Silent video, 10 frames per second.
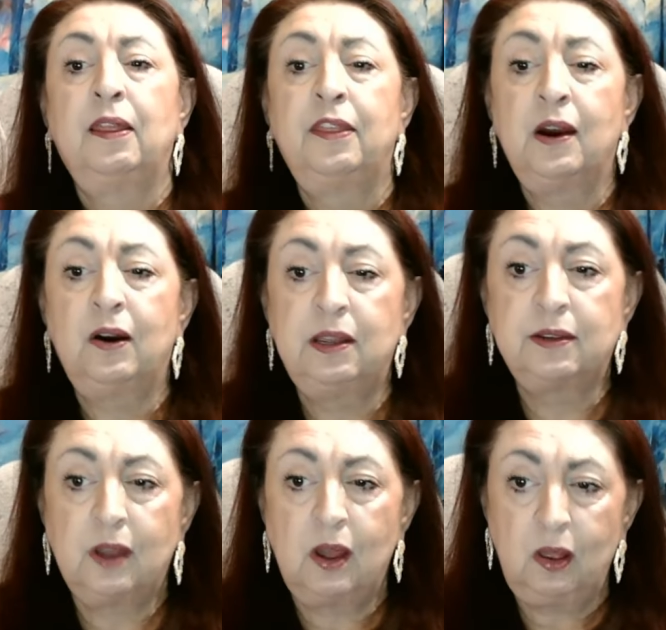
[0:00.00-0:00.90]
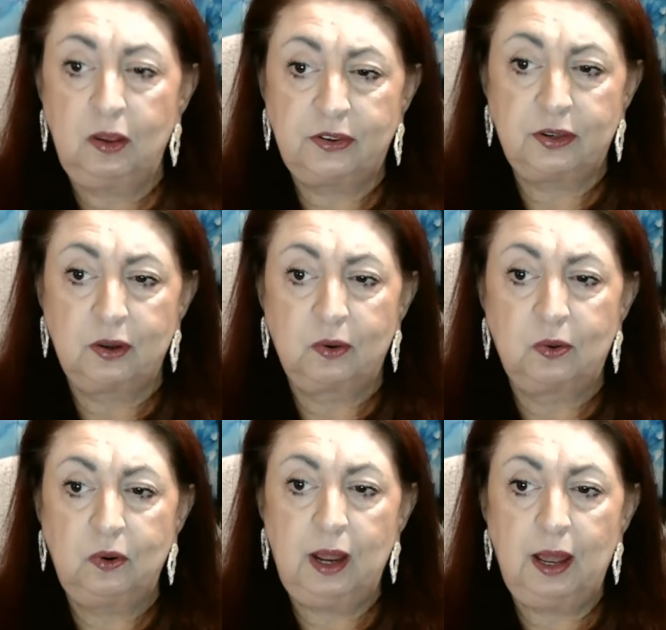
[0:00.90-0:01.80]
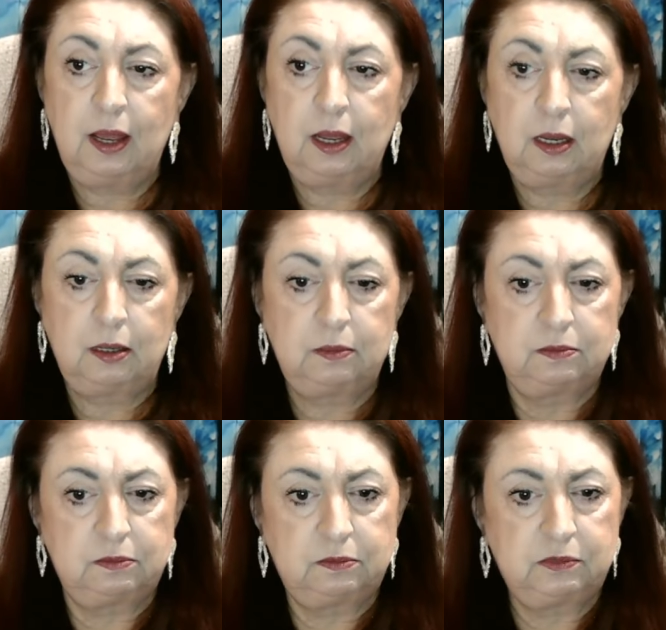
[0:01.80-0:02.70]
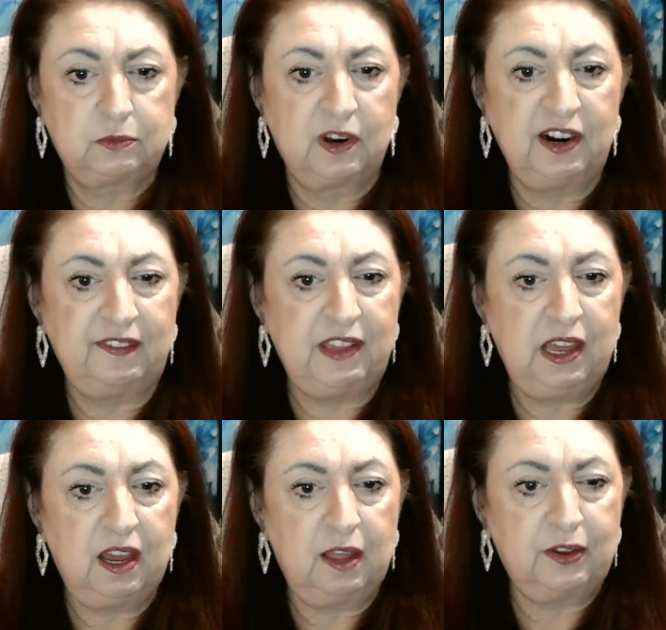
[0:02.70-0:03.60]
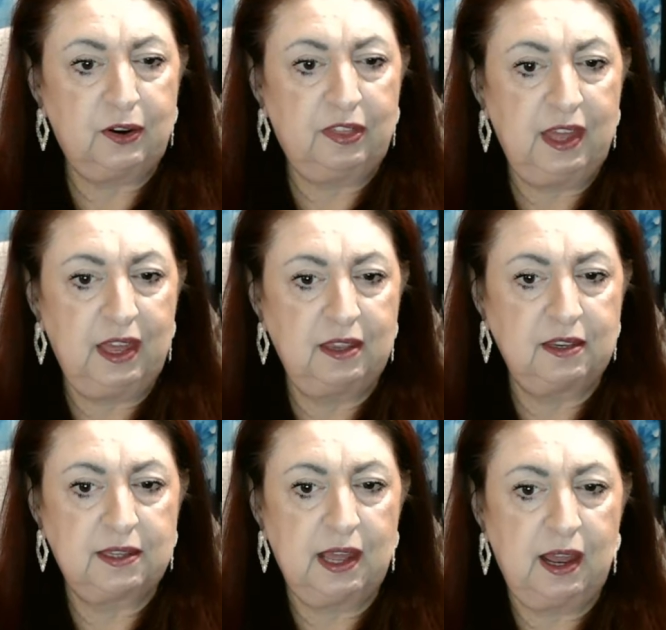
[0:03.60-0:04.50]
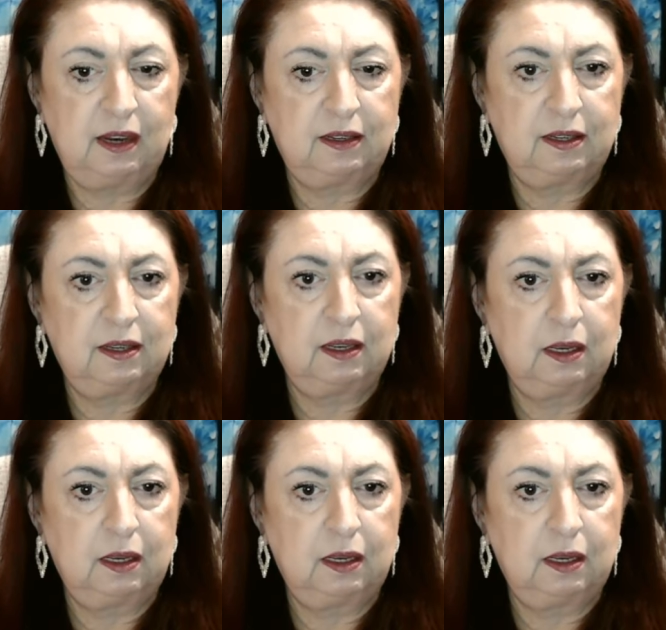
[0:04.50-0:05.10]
There is also one of the other things that